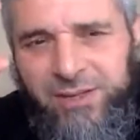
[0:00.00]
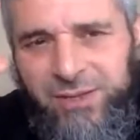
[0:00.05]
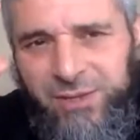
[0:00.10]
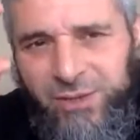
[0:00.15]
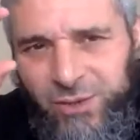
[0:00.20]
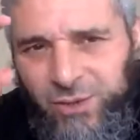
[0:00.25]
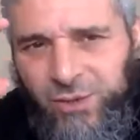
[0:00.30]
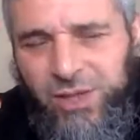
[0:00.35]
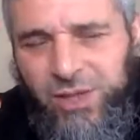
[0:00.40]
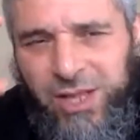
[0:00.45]
the
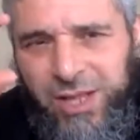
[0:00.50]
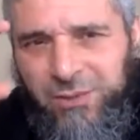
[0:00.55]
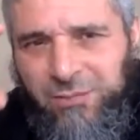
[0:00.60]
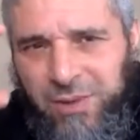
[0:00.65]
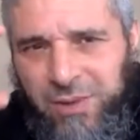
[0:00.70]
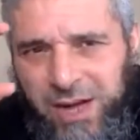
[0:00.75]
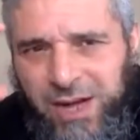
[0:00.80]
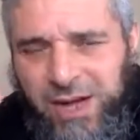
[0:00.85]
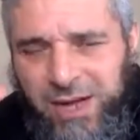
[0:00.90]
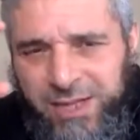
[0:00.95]
Surat
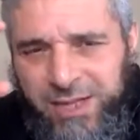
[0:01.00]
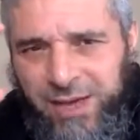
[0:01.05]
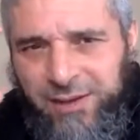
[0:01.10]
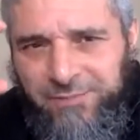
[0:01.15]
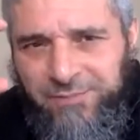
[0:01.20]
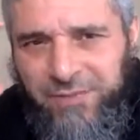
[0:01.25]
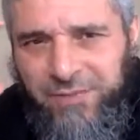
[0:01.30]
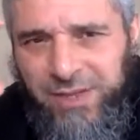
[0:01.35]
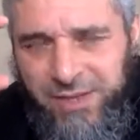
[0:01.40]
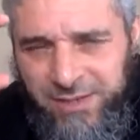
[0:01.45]
Al-Baqarah
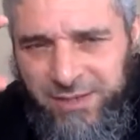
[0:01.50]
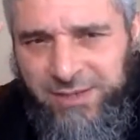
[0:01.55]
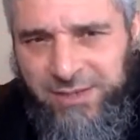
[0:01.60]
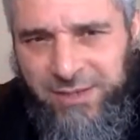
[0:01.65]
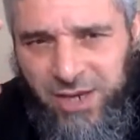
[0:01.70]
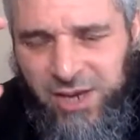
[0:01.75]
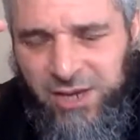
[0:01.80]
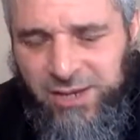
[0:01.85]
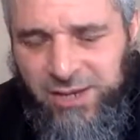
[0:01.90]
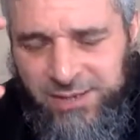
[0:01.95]
it
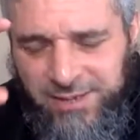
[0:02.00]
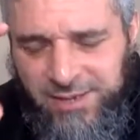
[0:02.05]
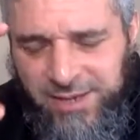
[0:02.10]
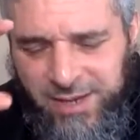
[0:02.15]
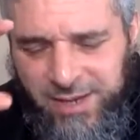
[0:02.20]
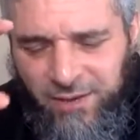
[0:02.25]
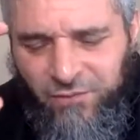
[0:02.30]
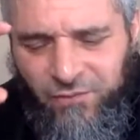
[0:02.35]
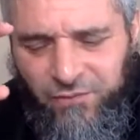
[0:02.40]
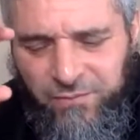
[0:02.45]

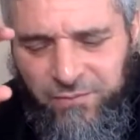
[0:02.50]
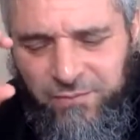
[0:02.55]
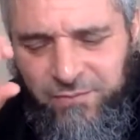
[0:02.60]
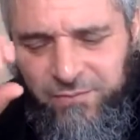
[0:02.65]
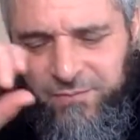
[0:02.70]
itself,